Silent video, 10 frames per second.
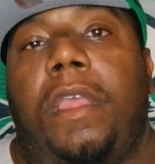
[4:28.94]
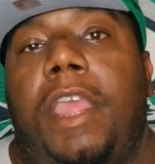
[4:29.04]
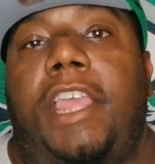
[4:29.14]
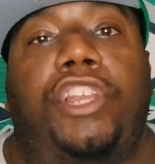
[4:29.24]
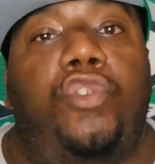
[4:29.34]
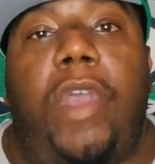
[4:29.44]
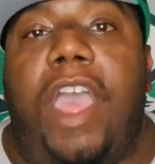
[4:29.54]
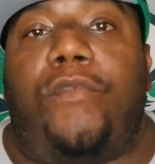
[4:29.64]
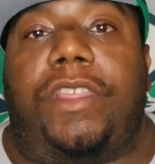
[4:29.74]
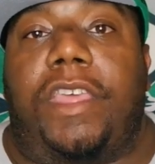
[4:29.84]
He could do
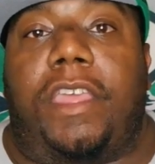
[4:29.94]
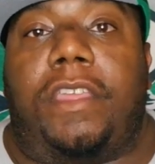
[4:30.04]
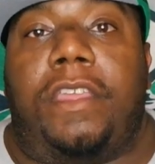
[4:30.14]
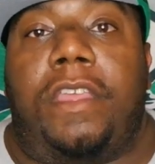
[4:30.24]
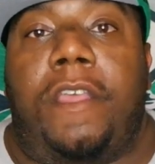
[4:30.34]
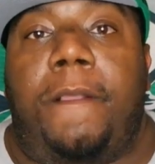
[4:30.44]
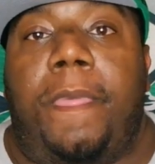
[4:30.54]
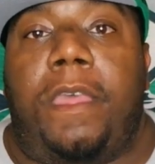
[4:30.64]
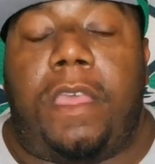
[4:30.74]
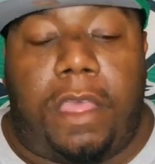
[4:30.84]
everything.
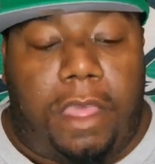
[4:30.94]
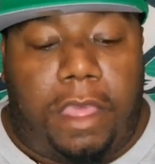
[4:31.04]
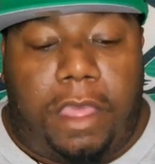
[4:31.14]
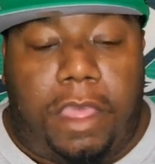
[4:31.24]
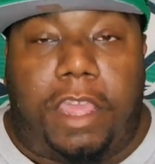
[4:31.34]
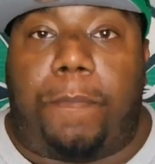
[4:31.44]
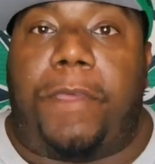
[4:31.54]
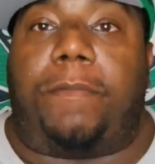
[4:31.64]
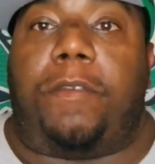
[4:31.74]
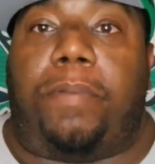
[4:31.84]
He could
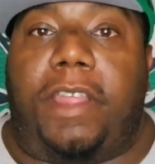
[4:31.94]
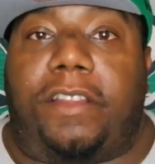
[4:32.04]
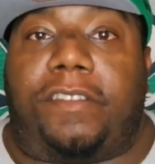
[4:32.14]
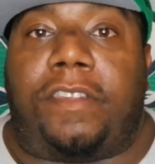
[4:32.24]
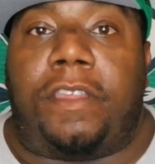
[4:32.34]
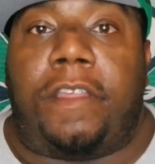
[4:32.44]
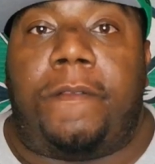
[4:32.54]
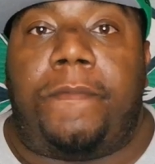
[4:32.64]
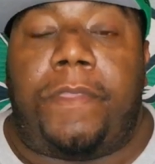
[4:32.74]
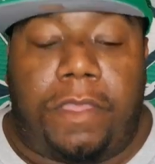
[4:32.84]
pick up the blitz.
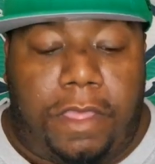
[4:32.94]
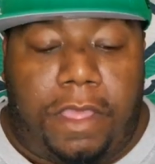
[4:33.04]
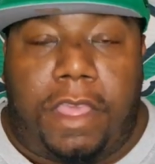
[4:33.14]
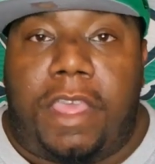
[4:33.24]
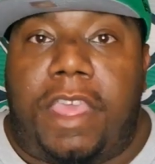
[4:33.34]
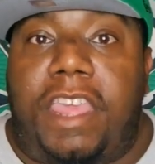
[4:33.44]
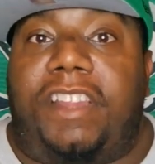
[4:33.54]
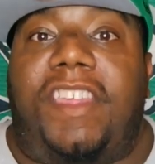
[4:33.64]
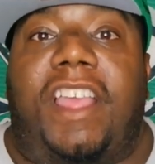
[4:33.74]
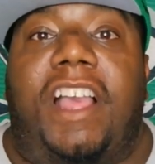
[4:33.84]
He
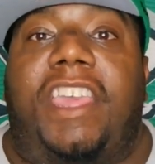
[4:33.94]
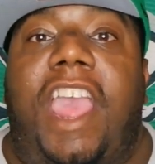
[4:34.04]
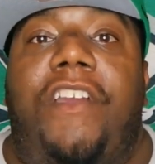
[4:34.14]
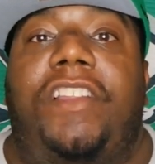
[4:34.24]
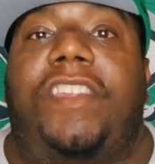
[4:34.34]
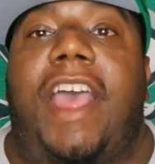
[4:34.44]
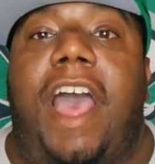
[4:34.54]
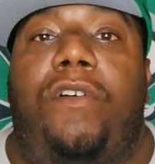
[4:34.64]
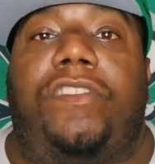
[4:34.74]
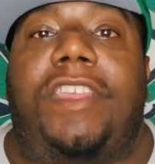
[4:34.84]
could take a carry to the
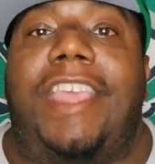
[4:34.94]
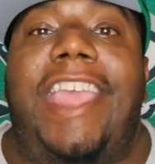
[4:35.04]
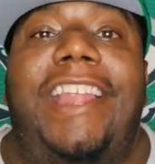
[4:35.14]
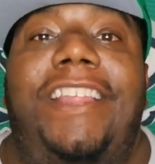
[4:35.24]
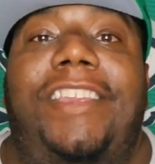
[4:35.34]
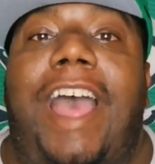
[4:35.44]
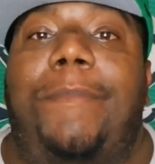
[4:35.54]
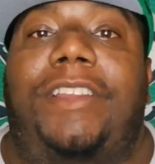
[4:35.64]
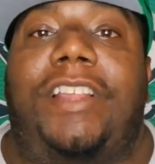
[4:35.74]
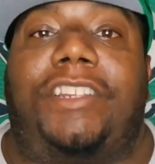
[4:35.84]
house
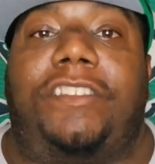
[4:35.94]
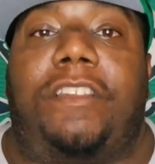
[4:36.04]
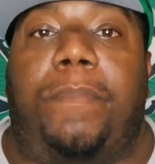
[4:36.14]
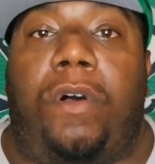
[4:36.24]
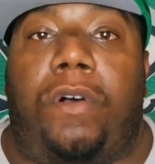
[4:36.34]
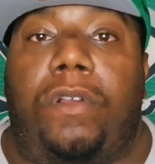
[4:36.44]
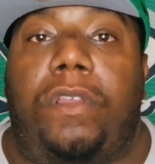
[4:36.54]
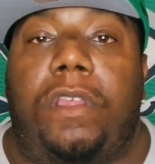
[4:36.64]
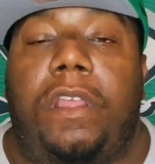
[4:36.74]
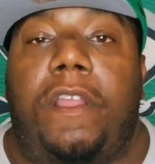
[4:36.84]
anytime he touches the ball.
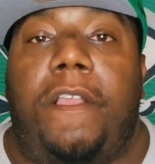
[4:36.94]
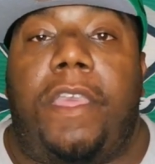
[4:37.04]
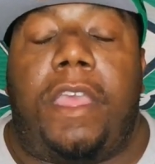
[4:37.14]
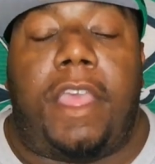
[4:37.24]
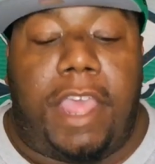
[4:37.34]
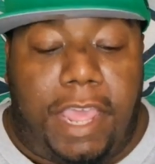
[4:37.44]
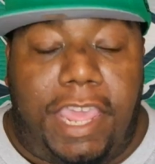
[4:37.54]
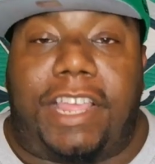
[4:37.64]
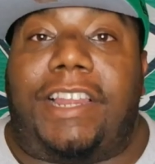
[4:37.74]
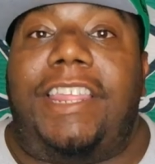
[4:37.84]

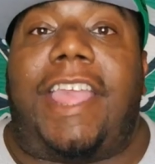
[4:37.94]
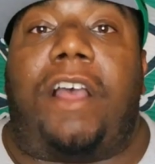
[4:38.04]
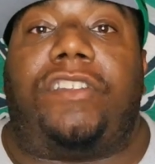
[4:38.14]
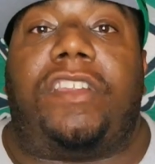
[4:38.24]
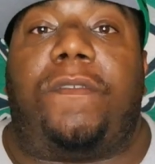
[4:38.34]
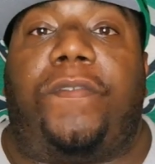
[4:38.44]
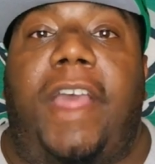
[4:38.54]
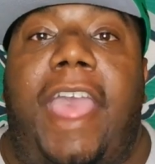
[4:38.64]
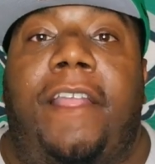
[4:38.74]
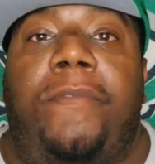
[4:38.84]
He could leak out into the
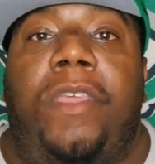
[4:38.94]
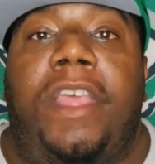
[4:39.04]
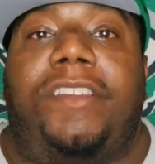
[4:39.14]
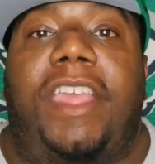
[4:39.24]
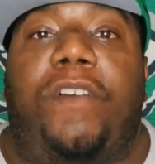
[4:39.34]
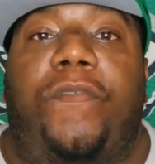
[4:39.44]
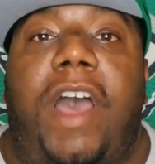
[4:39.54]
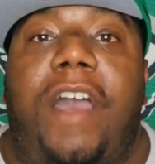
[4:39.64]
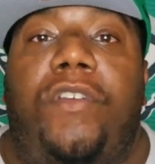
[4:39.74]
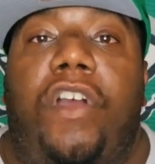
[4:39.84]
flat, take a
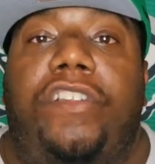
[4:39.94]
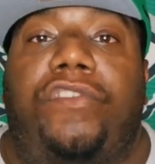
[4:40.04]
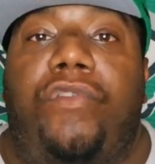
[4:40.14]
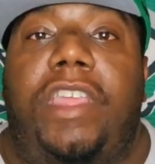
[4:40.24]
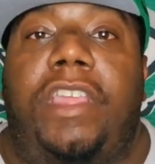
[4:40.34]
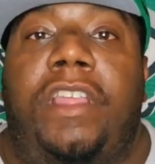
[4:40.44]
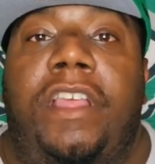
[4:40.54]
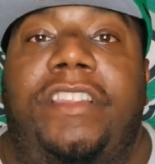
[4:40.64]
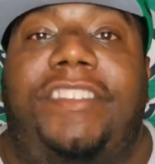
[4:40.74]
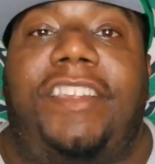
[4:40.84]
five-yard
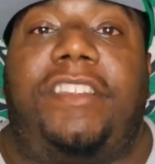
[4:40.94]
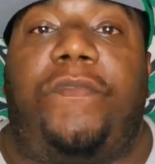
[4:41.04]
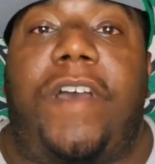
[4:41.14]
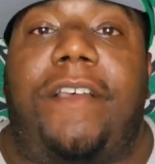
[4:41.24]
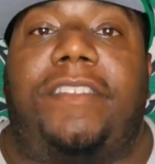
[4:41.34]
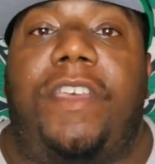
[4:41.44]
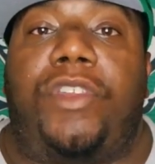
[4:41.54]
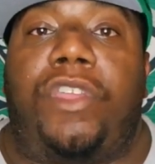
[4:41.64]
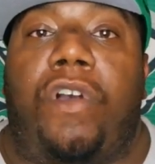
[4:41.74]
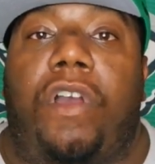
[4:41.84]
screen, sixty-five,
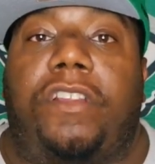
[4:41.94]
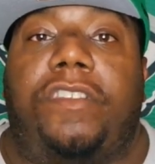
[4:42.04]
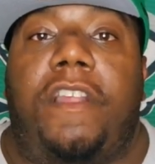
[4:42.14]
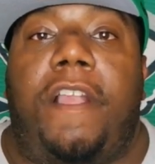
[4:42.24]
seventy yards.